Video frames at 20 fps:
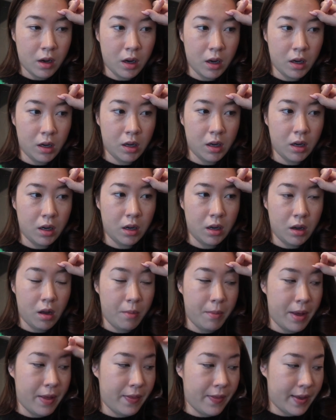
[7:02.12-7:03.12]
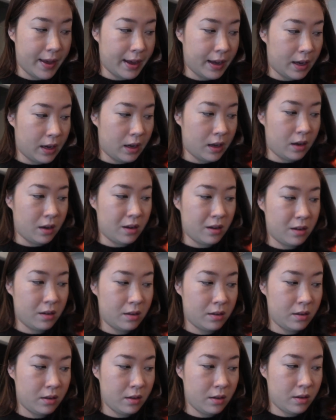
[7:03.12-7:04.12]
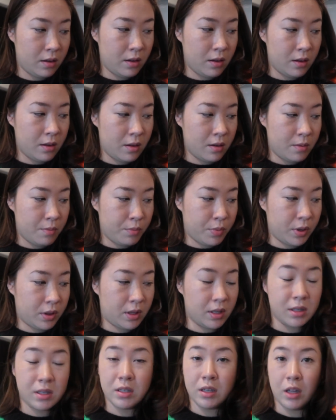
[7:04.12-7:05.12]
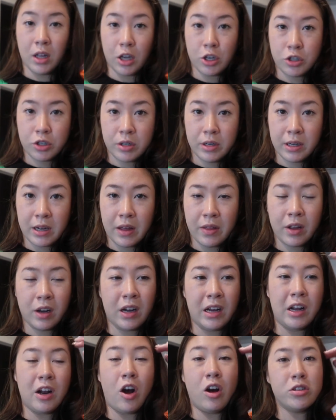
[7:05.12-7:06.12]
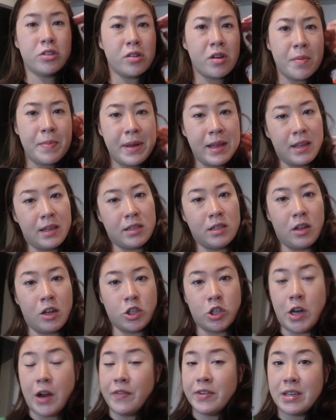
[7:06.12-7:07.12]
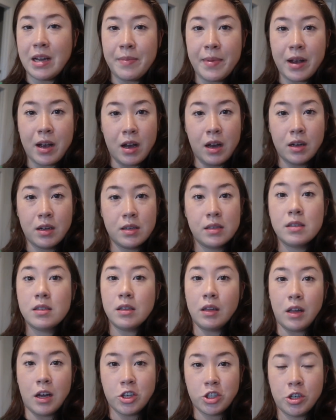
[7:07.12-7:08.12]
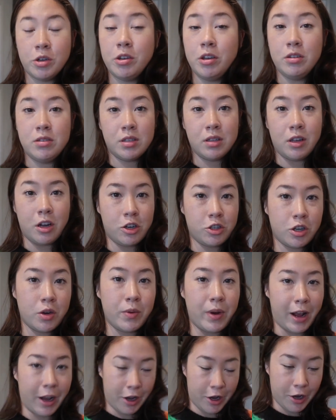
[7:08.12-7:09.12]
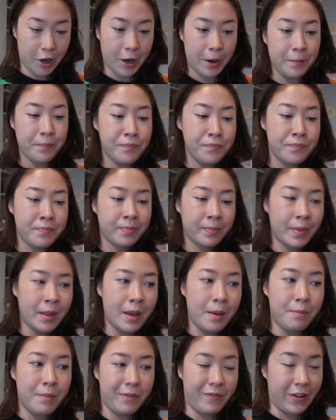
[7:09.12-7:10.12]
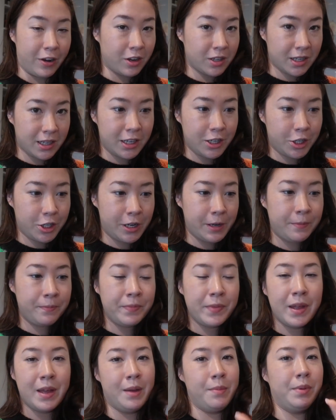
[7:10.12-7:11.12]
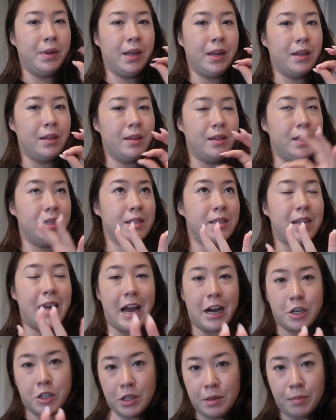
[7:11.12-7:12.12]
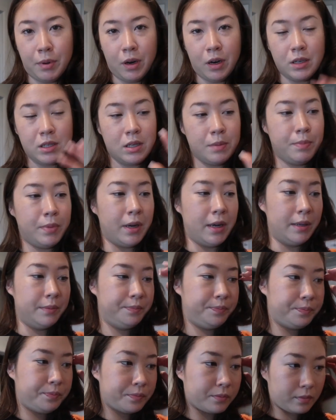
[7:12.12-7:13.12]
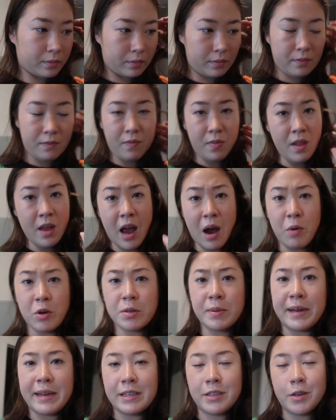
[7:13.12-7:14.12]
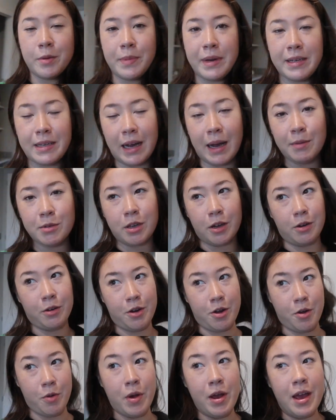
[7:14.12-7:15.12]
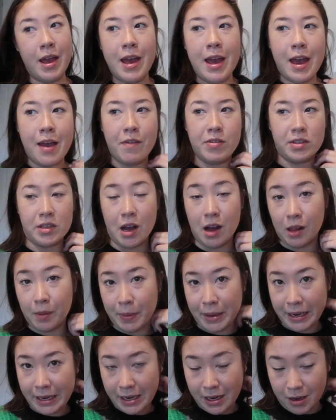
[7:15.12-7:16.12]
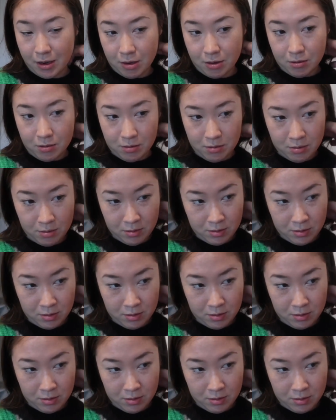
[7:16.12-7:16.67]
and then put this cilantro together. It also could be the cilantro. Every time I cook cilantro, I use cilantro when I cook, my fingers get itchy. Like this actually burns, but I wash my hands so many times, so I don't know if it's a jalapeno.